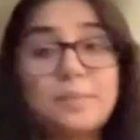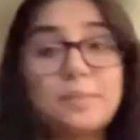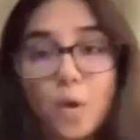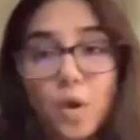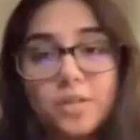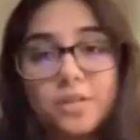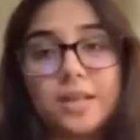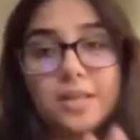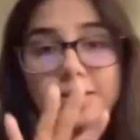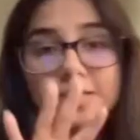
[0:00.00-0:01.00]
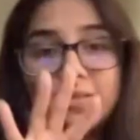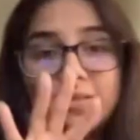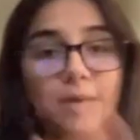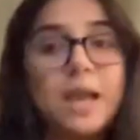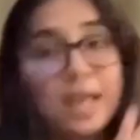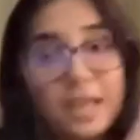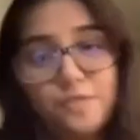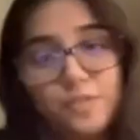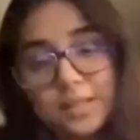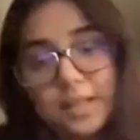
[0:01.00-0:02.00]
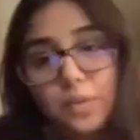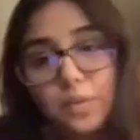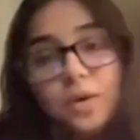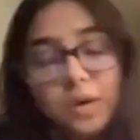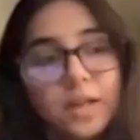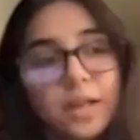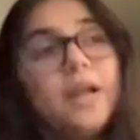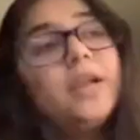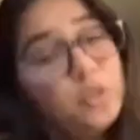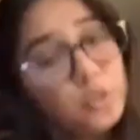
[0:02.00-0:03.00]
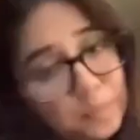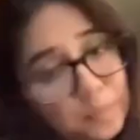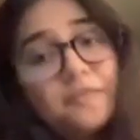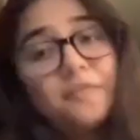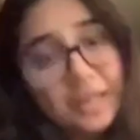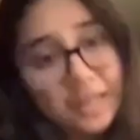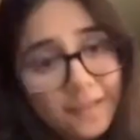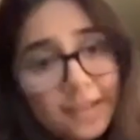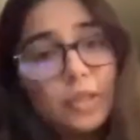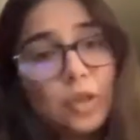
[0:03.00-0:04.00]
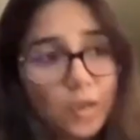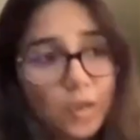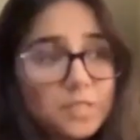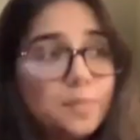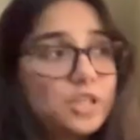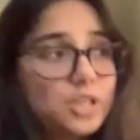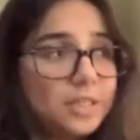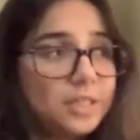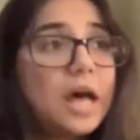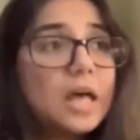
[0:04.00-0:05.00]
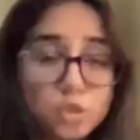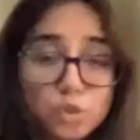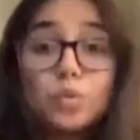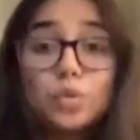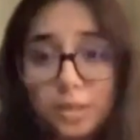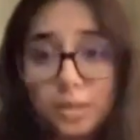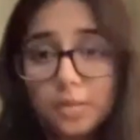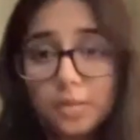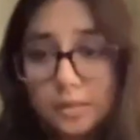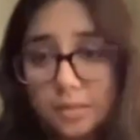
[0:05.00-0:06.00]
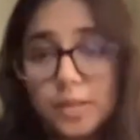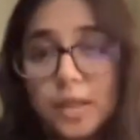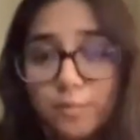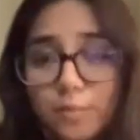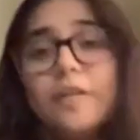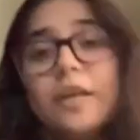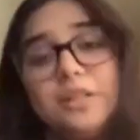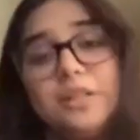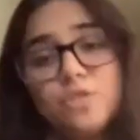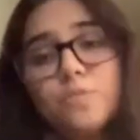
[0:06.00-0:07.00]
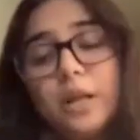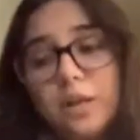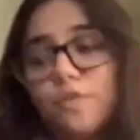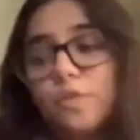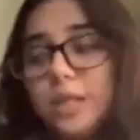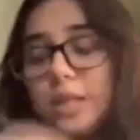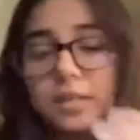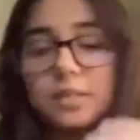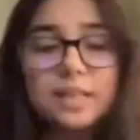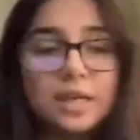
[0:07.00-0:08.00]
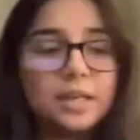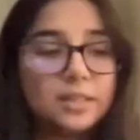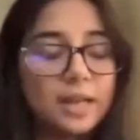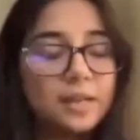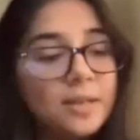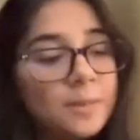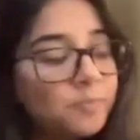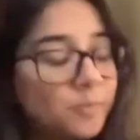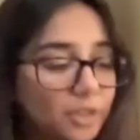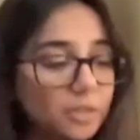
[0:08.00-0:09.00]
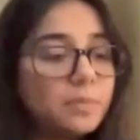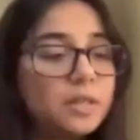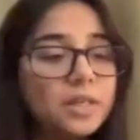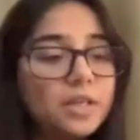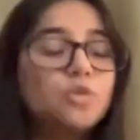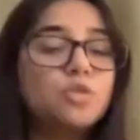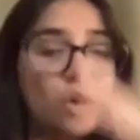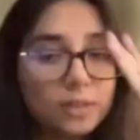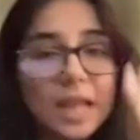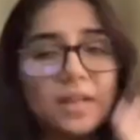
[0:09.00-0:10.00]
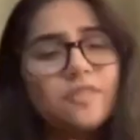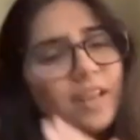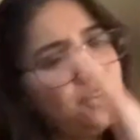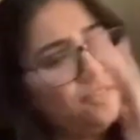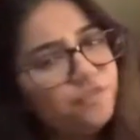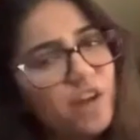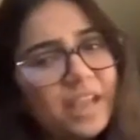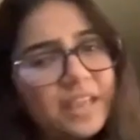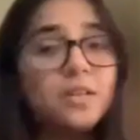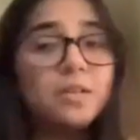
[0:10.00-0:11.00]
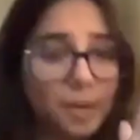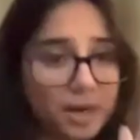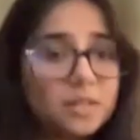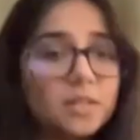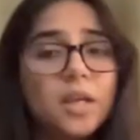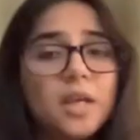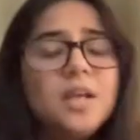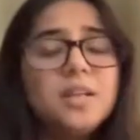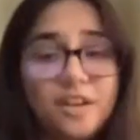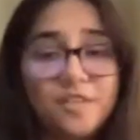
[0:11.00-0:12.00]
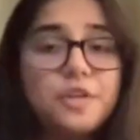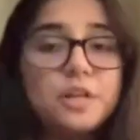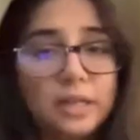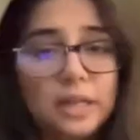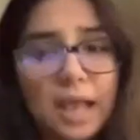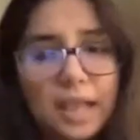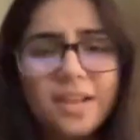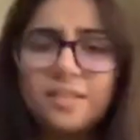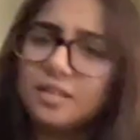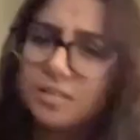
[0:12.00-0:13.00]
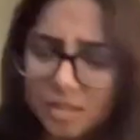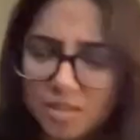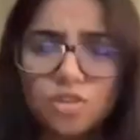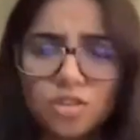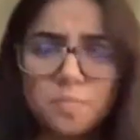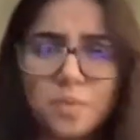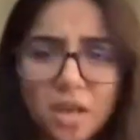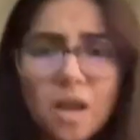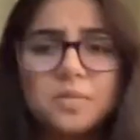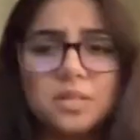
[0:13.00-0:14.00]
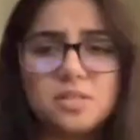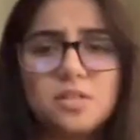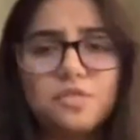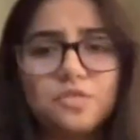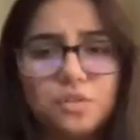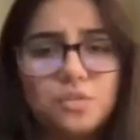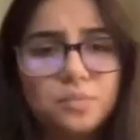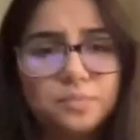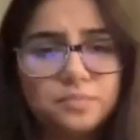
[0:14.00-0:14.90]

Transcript: important as my life is at work. It took me very, very long, especially the last 2, 3 years have been very instrumental for me in understanding that. But the minute you draw that very fine but definite line, I think things just become easier for you.